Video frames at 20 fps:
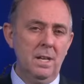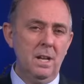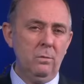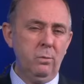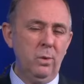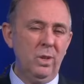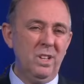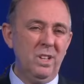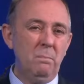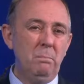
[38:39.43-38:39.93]

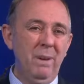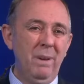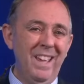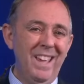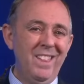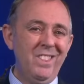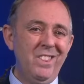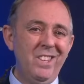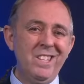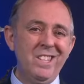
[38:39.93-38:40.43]
if we
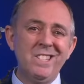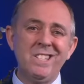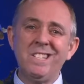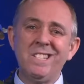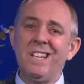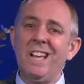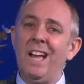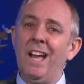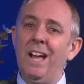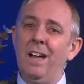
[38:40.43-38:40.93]
compare this
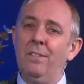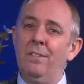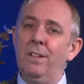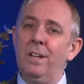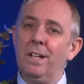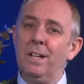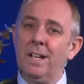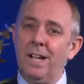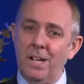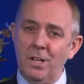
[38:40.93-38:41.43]
to
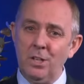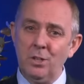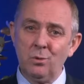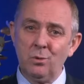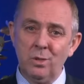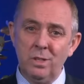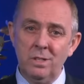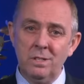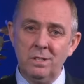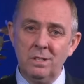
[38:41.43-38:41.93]
other
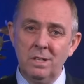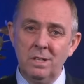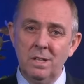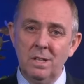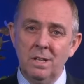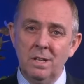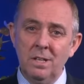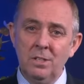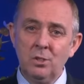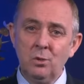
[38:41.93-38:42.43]
countries,
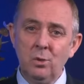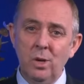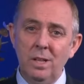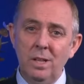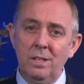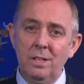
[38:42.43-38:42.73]
Australia